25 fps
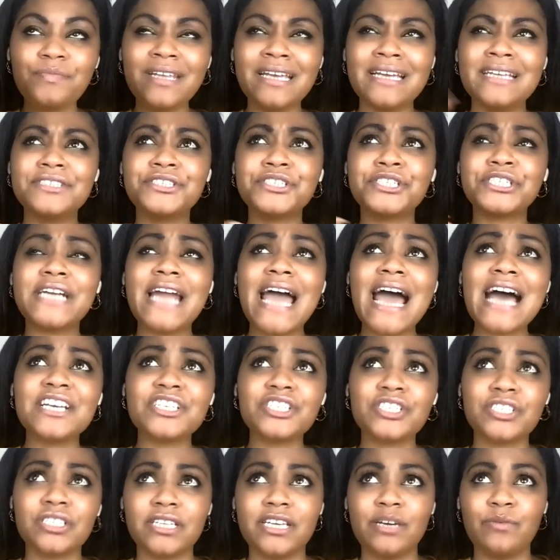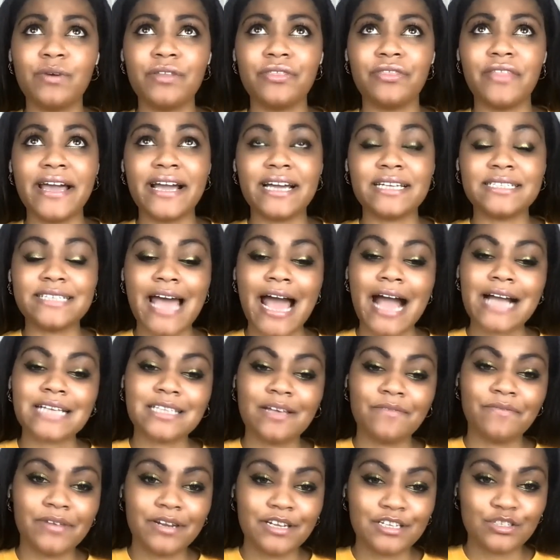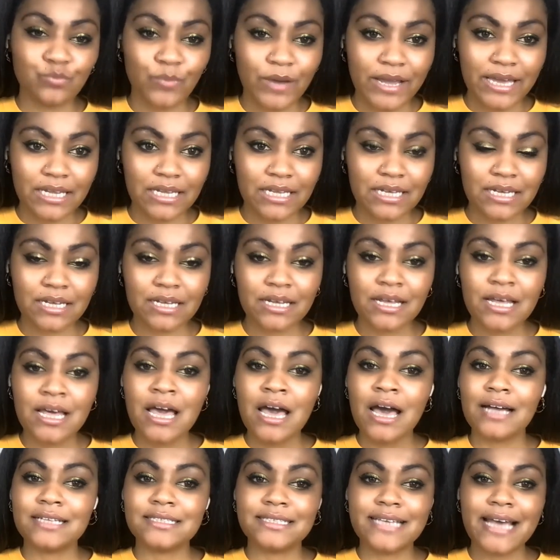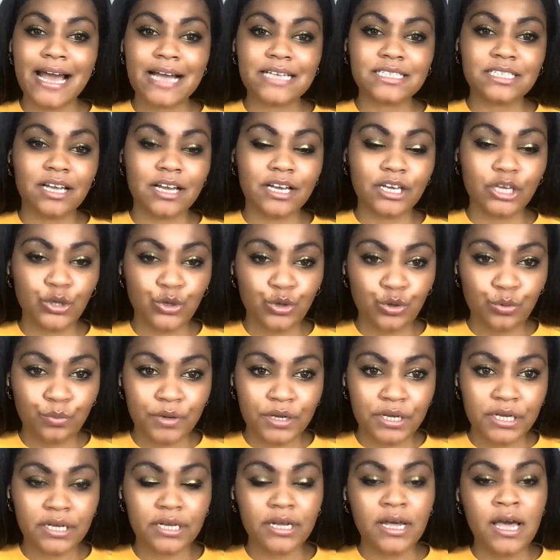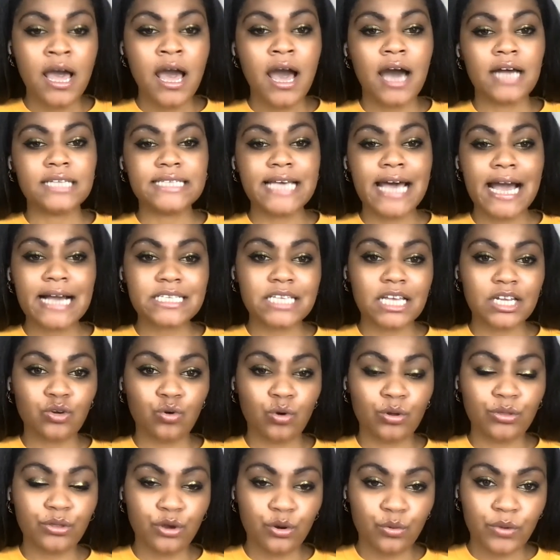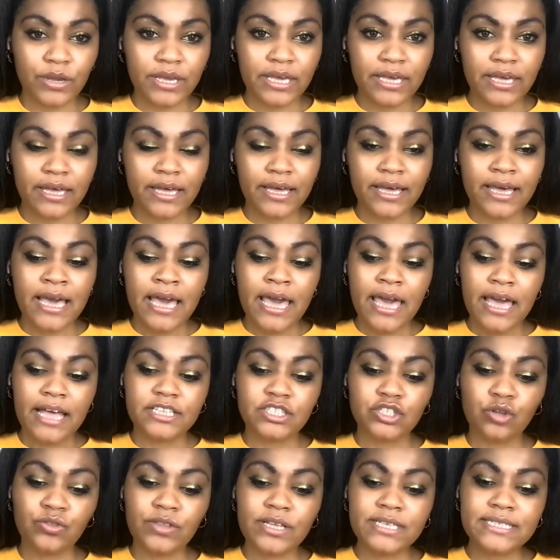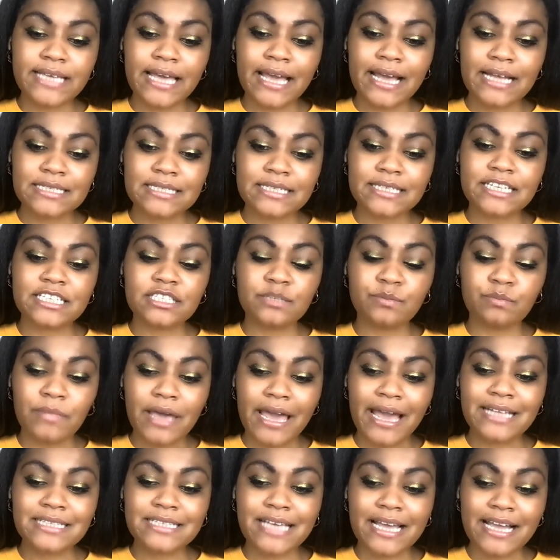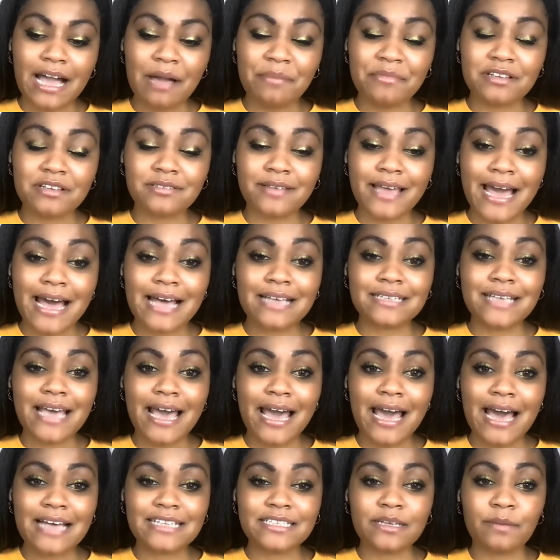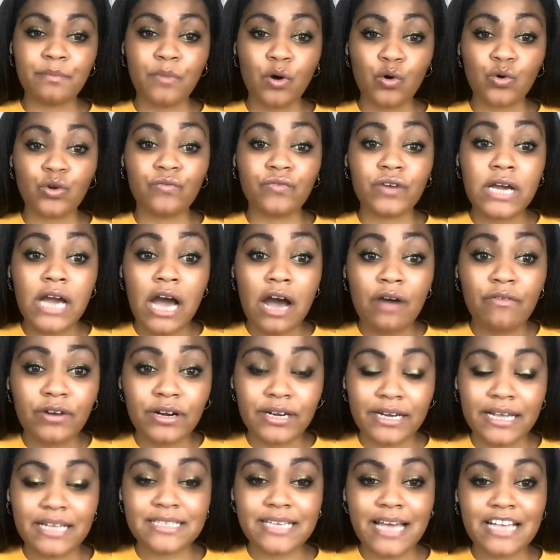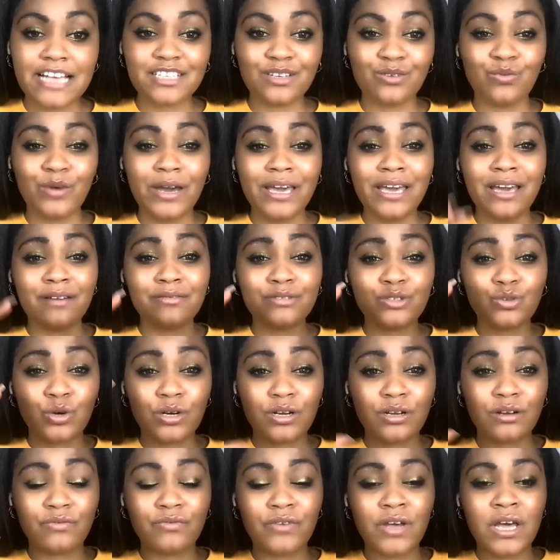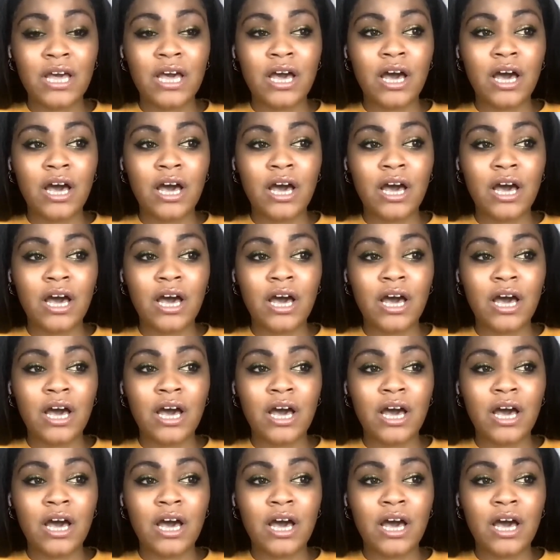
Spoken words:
internationally with like attacks on Venezuela, attacks on Cuba, attacks on North Korea. And so this anti-communism as a mode of governance, as a way of sort of